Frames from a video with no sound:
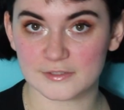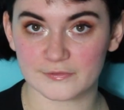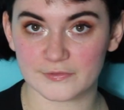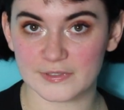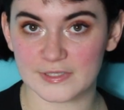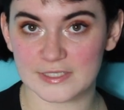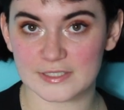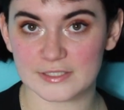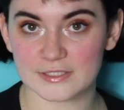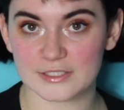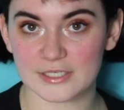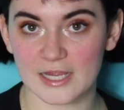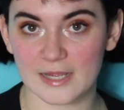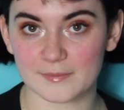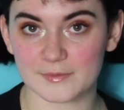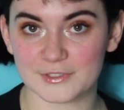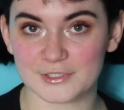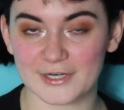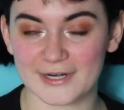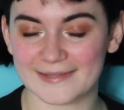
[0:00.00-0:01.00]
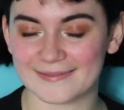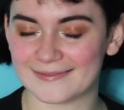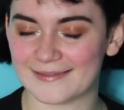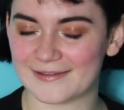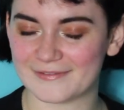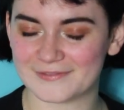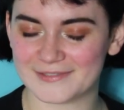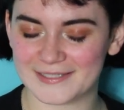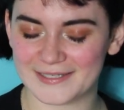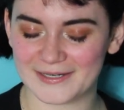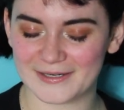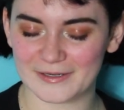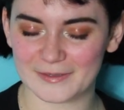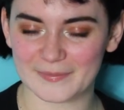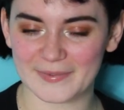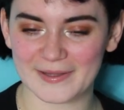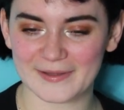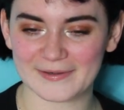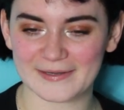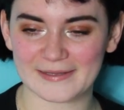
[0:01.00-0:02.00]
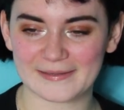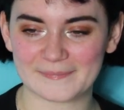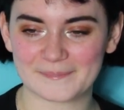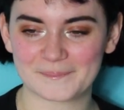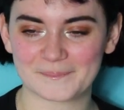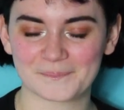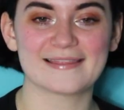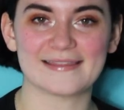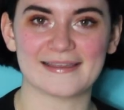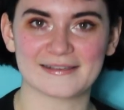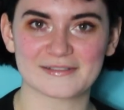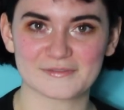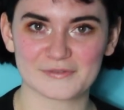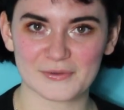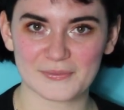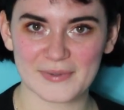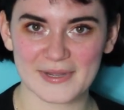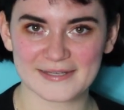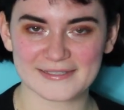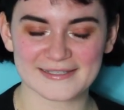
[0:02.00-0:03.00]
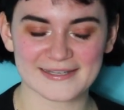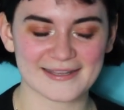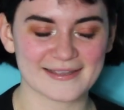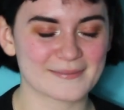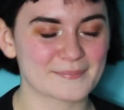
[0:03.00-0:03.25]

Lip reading: for this chapter. I'd love to hear about it. Thanks for watching.